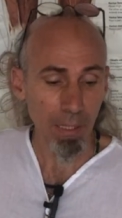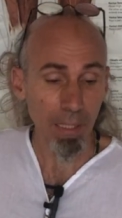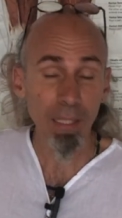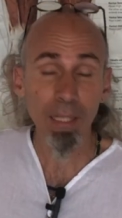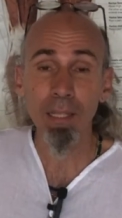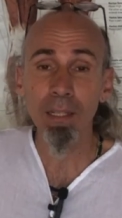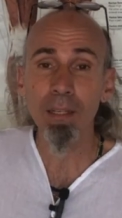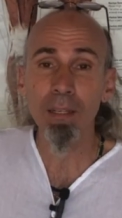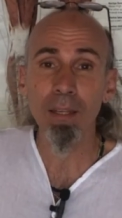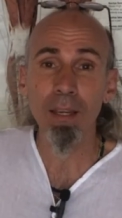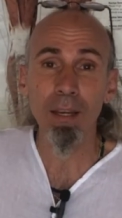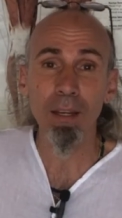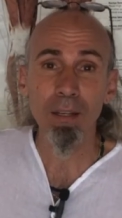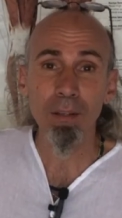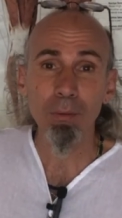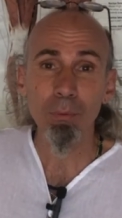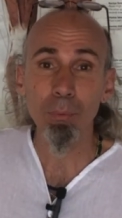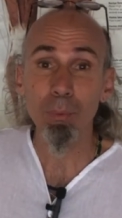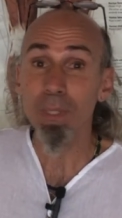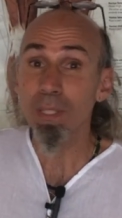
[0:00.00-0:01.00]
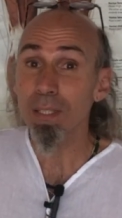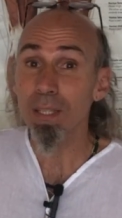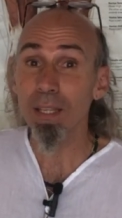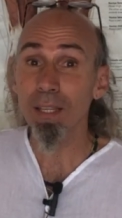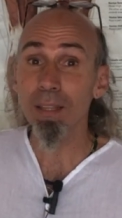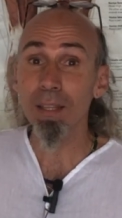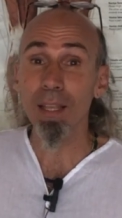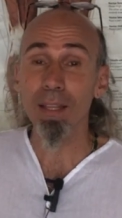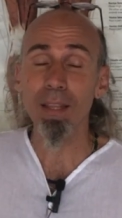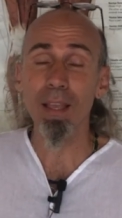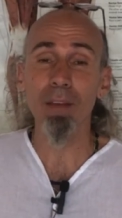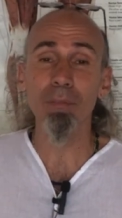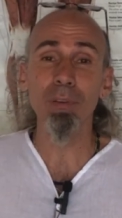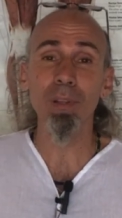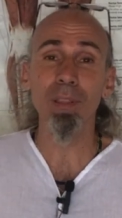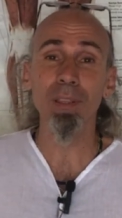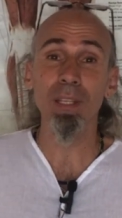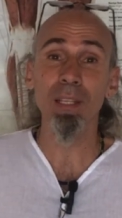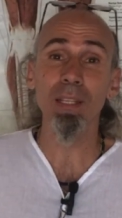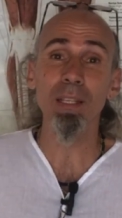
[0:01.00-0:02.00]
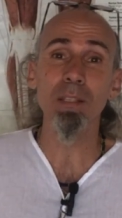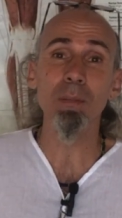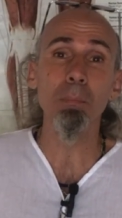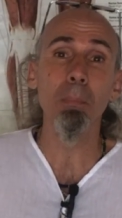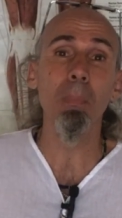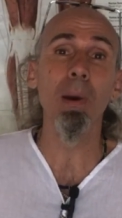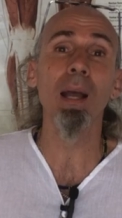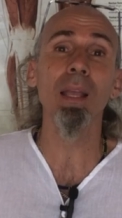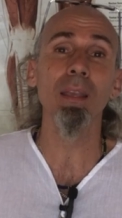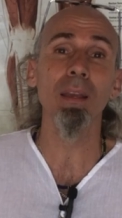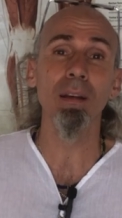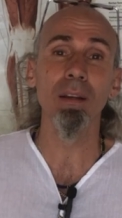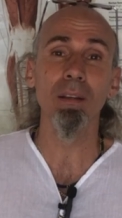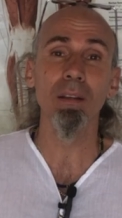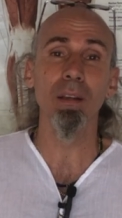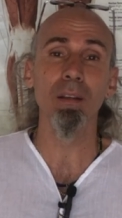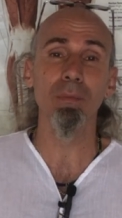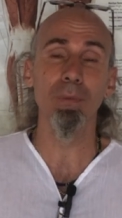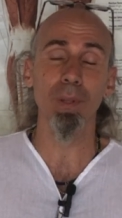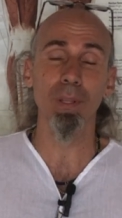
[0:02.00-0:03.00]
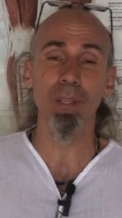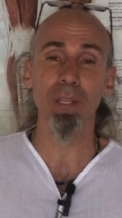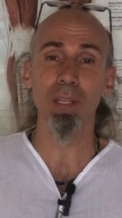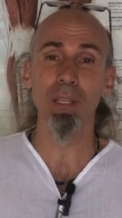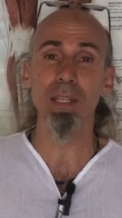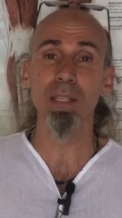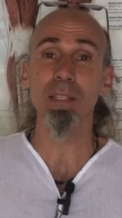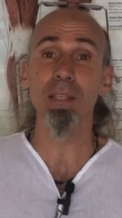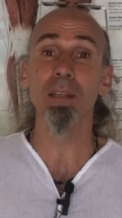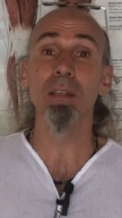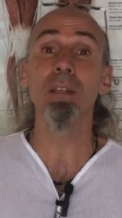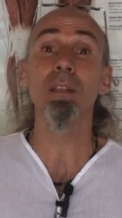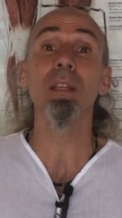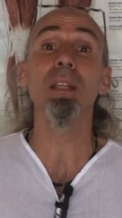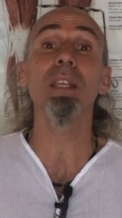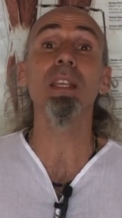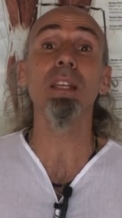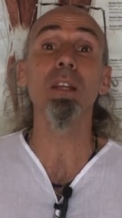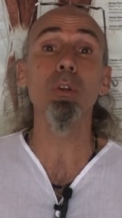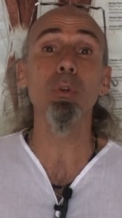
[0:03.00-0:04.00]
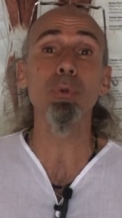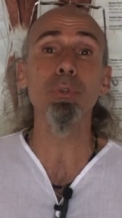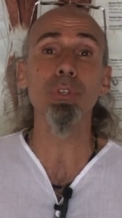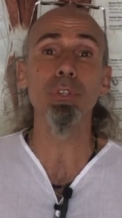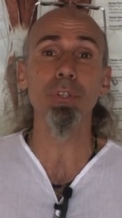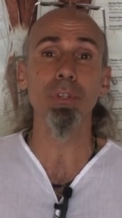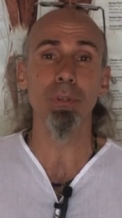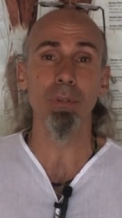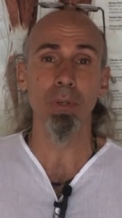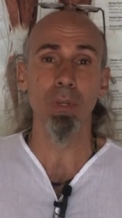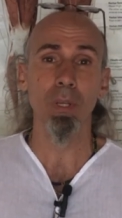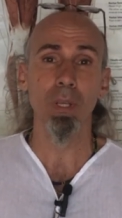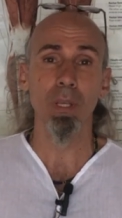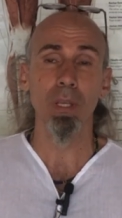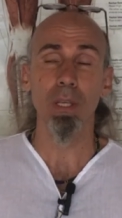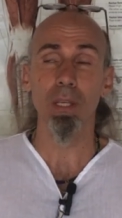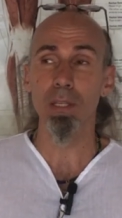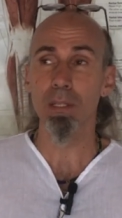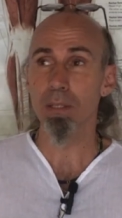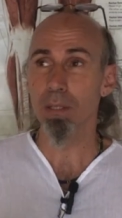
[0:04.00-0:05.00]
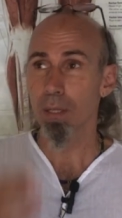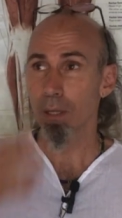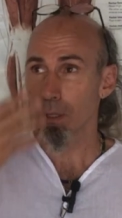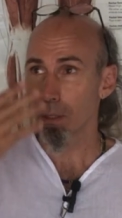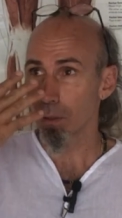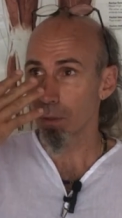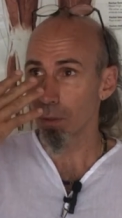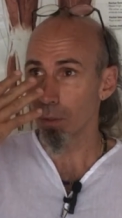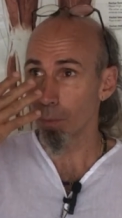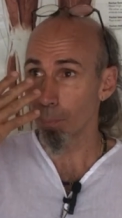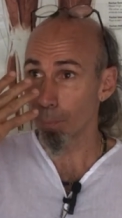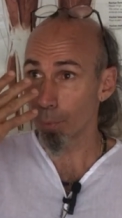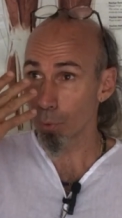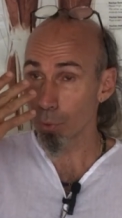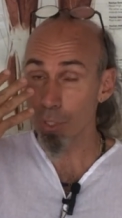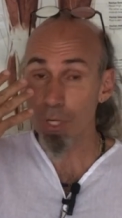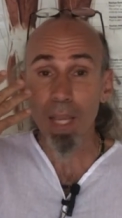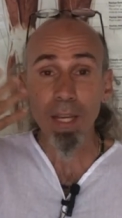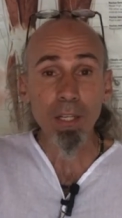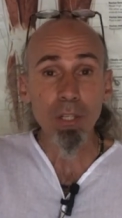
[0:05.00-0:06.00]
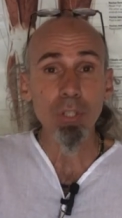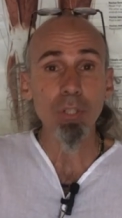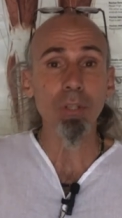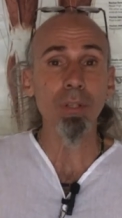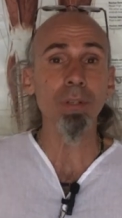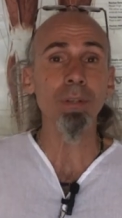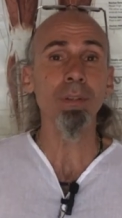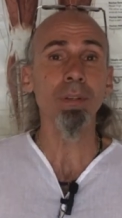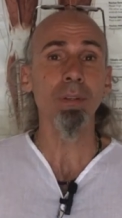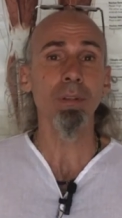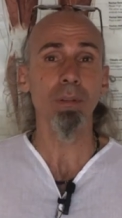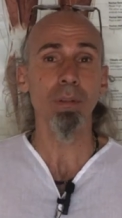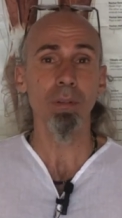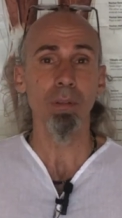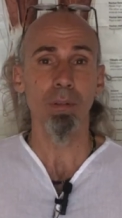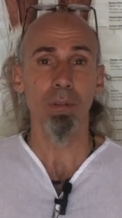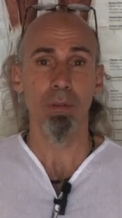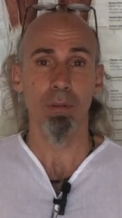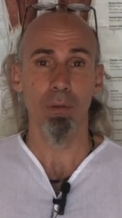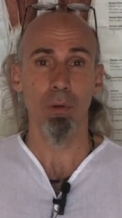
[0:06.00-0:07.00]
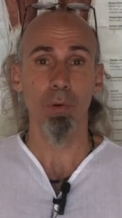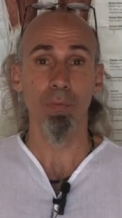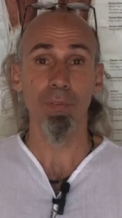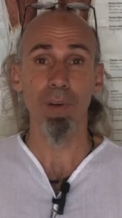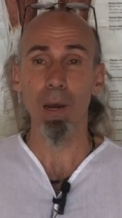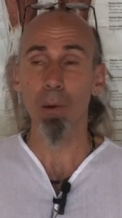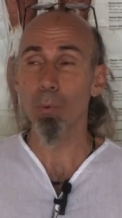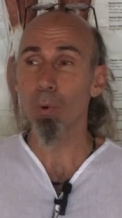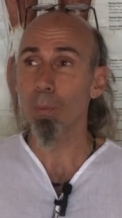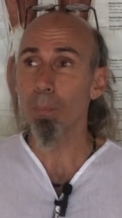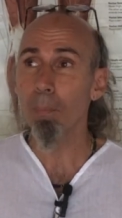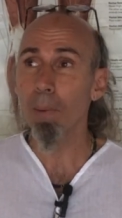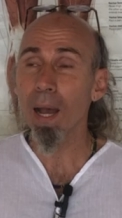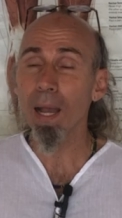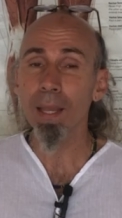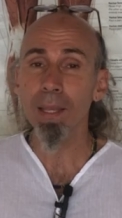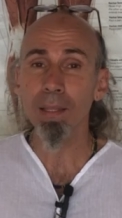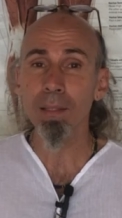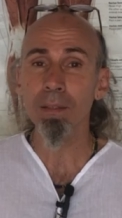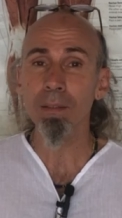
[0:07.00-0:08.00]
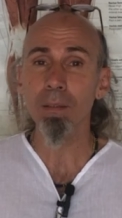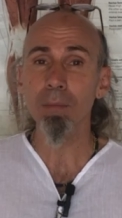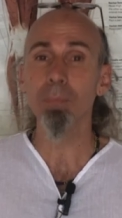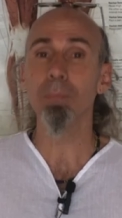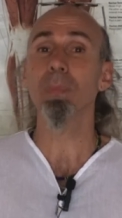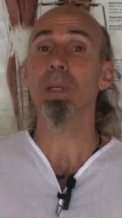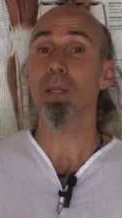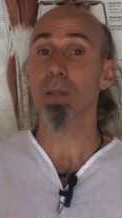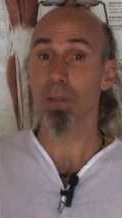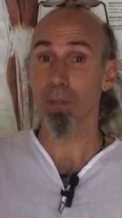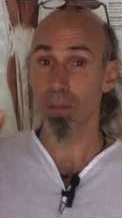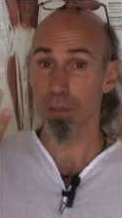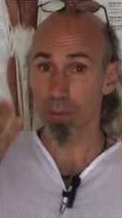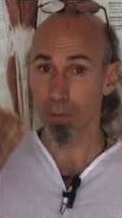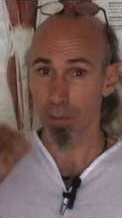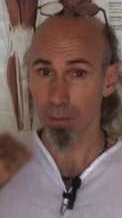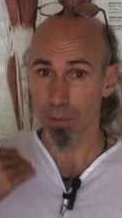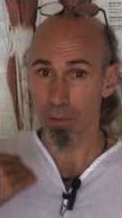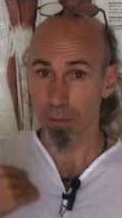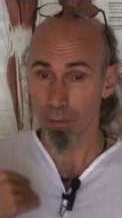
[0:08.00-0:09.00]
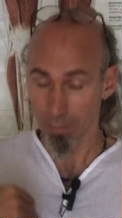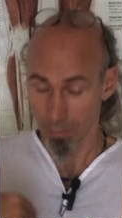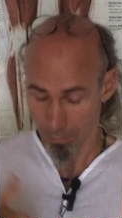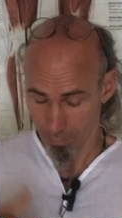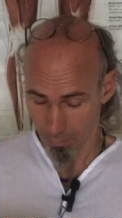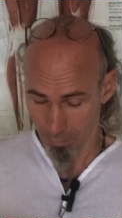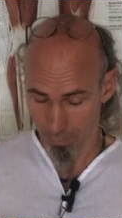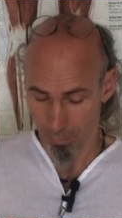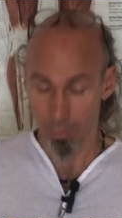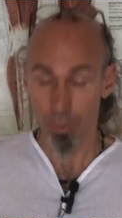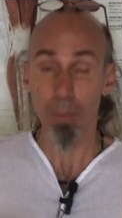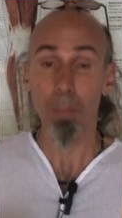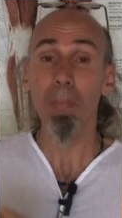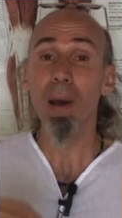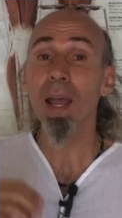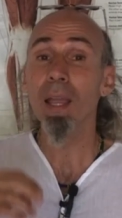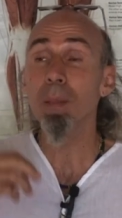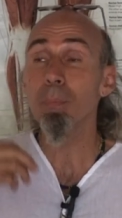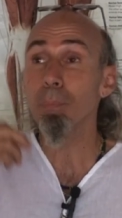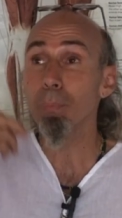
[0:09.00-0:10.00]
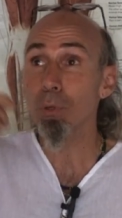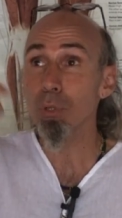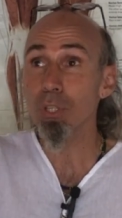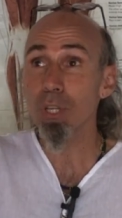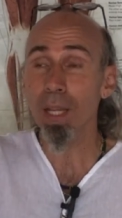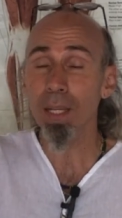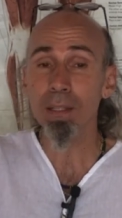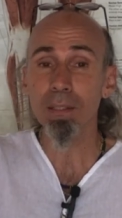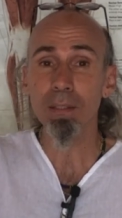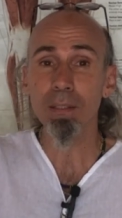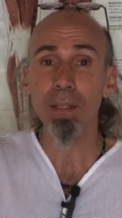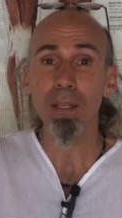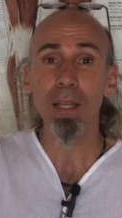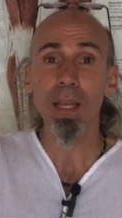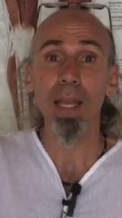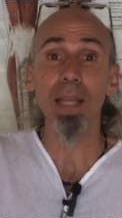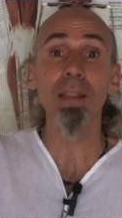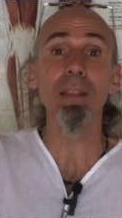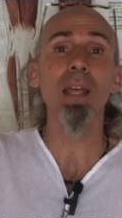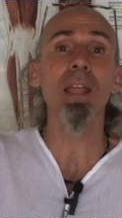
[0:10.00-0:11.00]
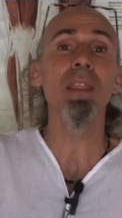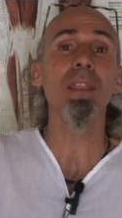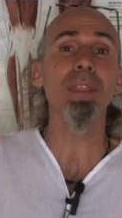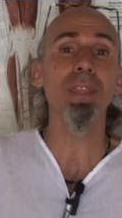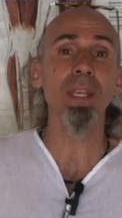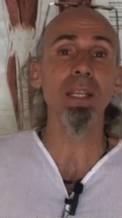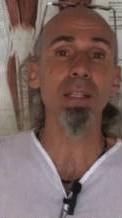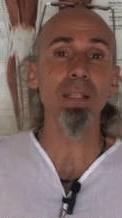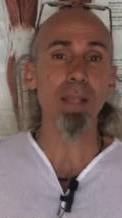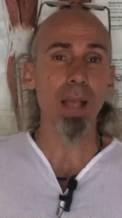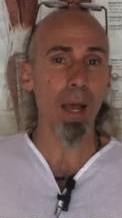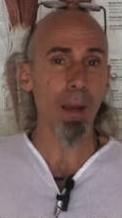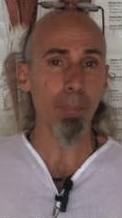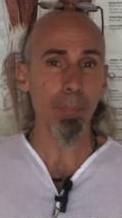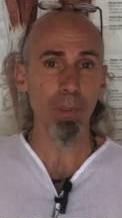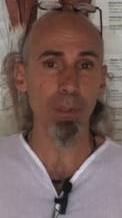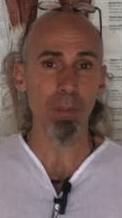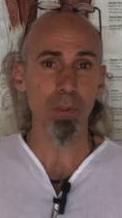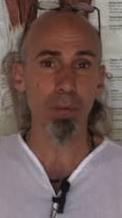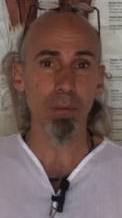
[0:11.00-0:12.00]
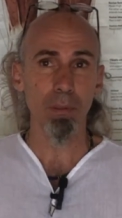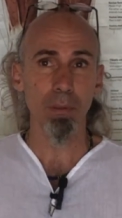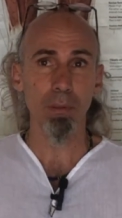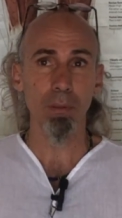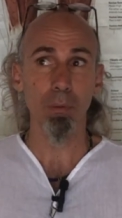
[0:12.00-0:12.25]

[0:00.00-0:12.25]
In India, we say that everything is Maya, everything is an illusion, is the projection of our mind, because the mind projects and then things happen.